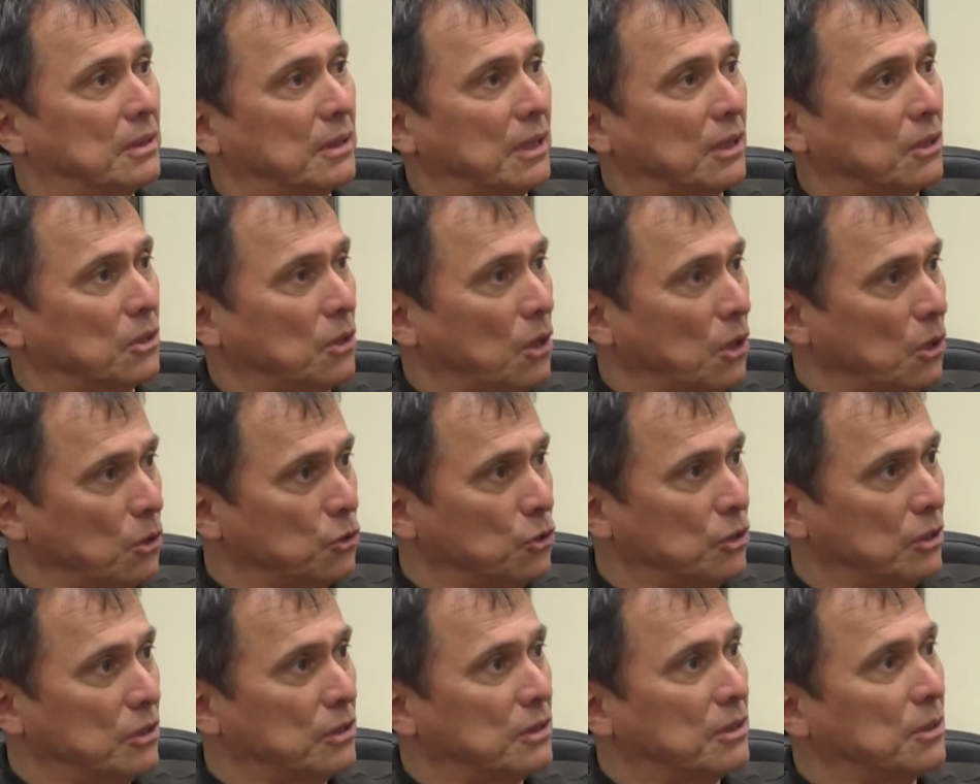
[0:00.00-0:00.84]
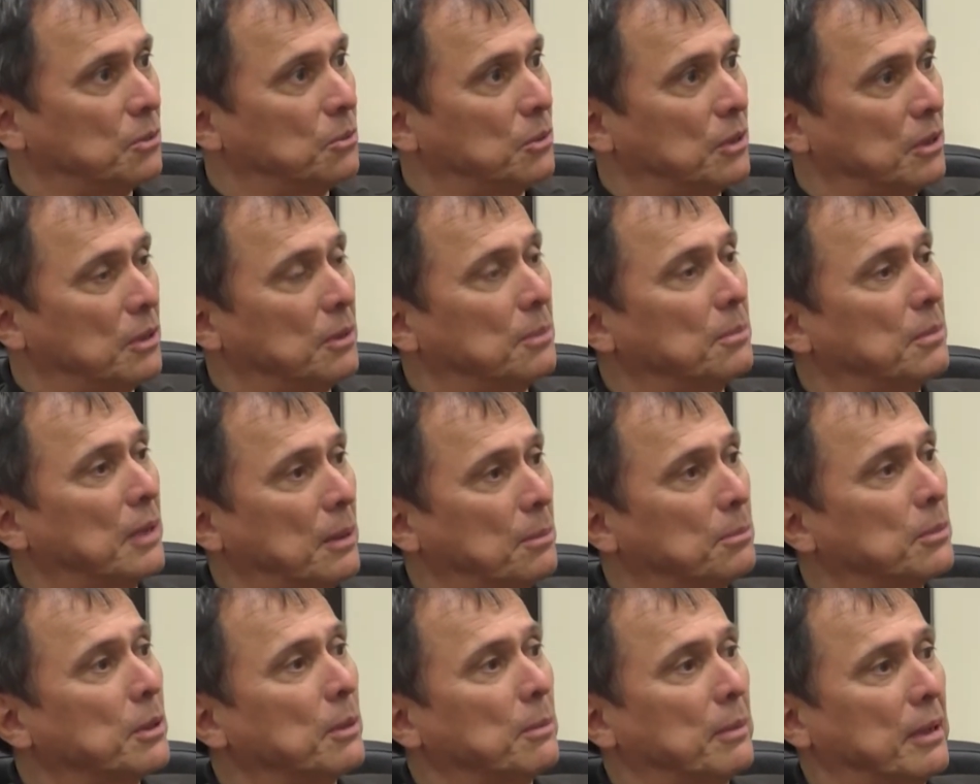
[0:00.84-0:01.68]
technologies that we are Im
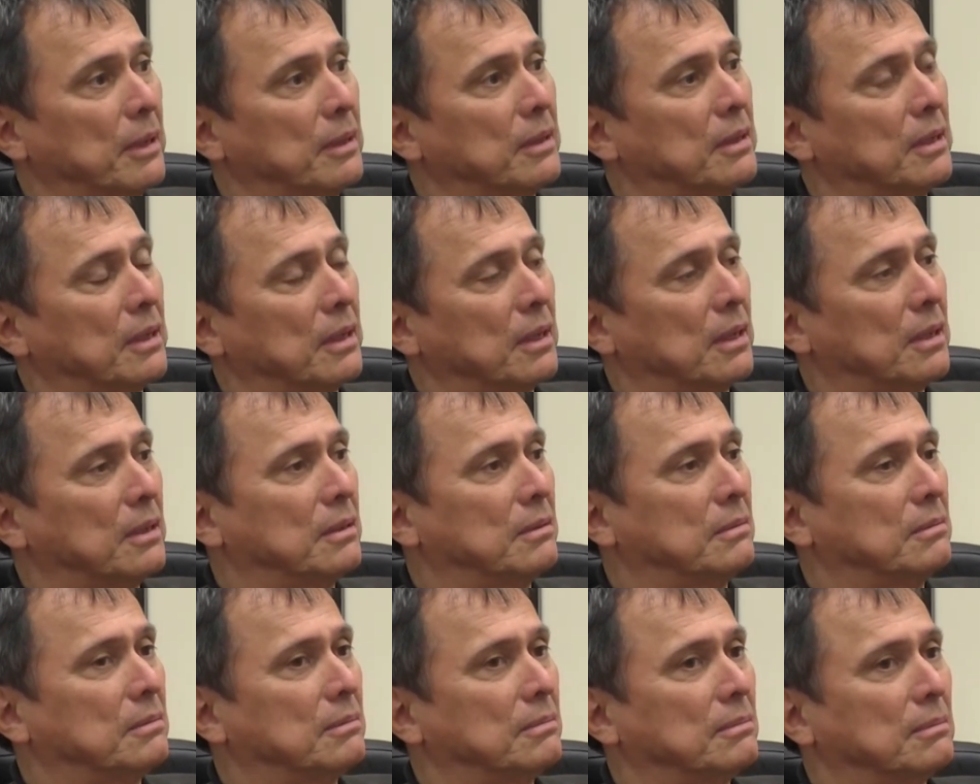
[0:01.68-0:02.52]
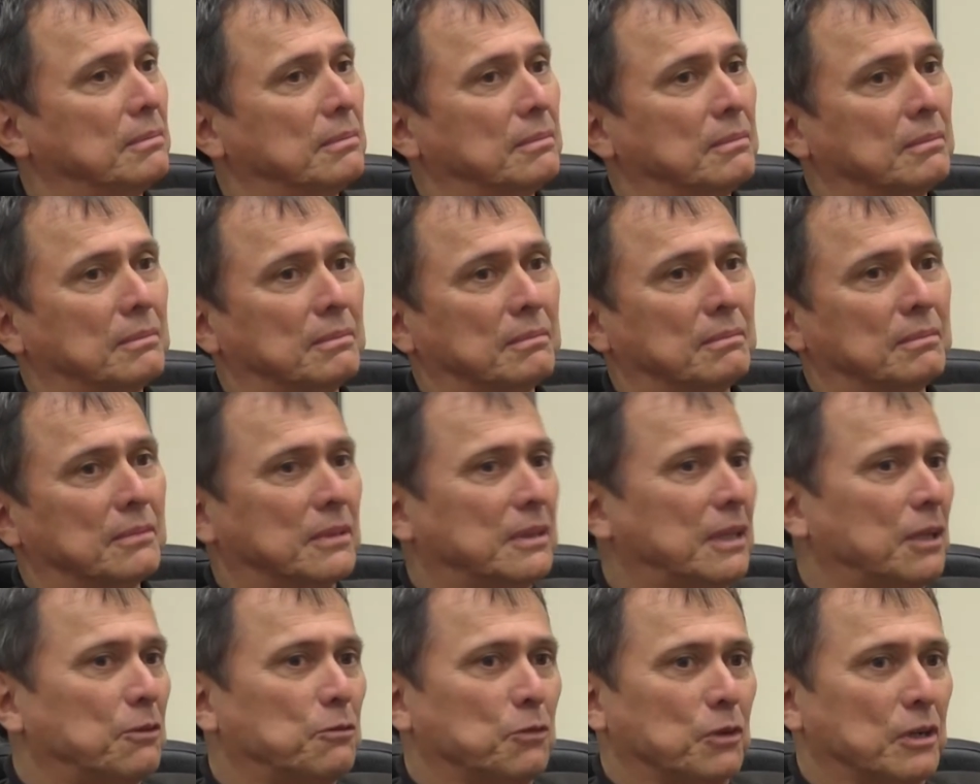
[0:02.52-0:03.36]
implementing in,
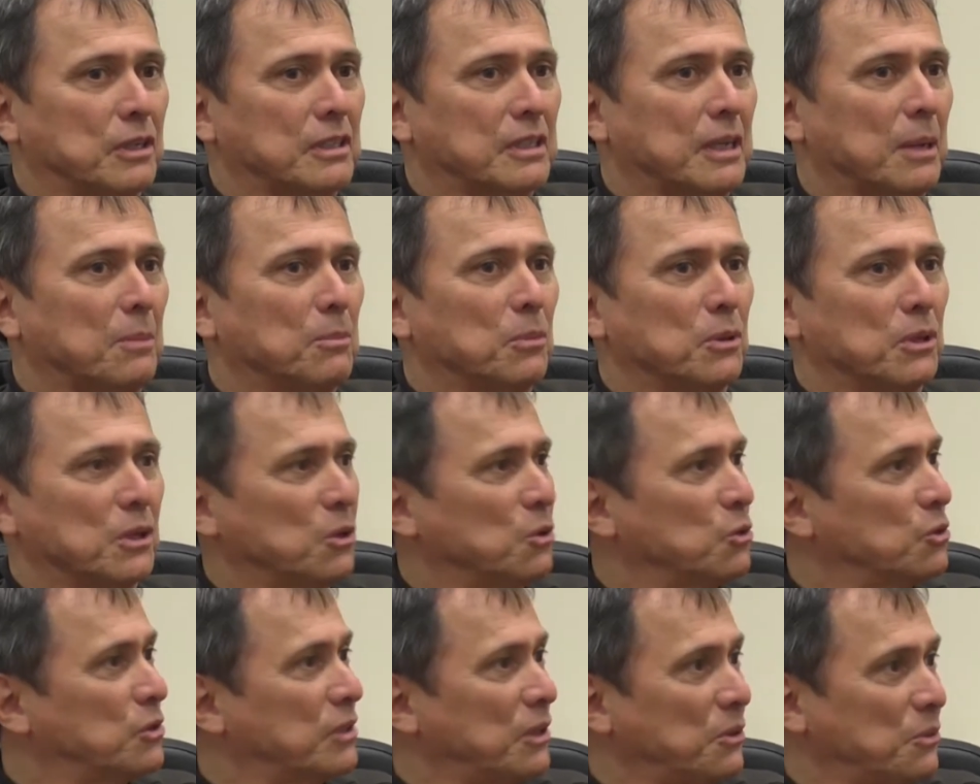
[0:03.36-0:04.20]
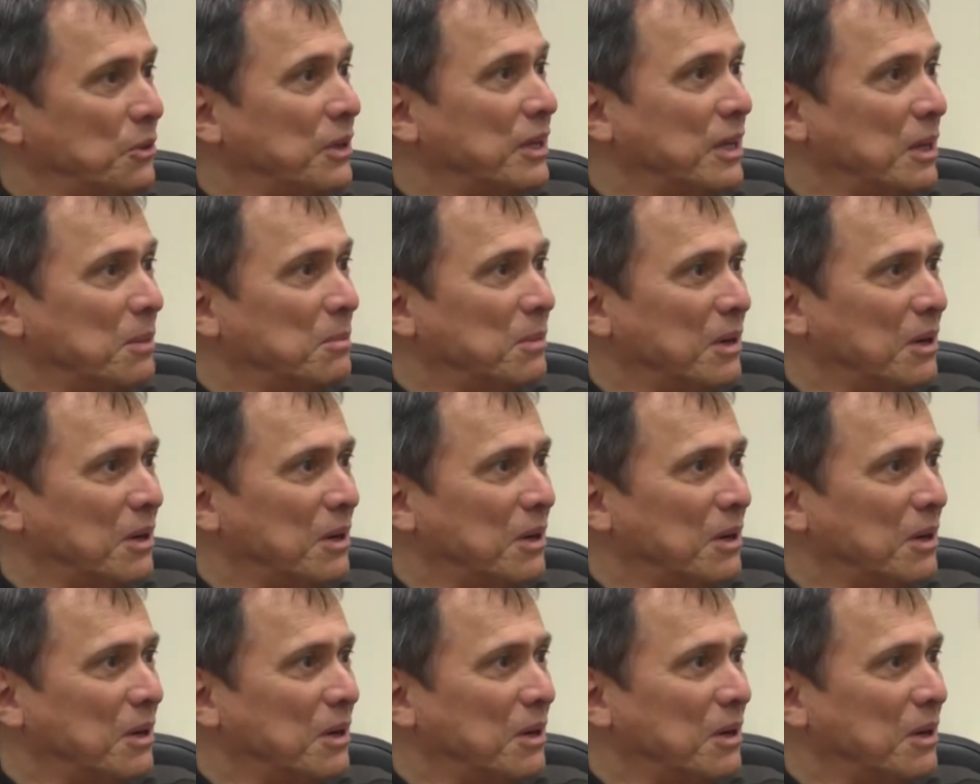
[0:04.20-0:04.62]
say, for example, in Costa Rica,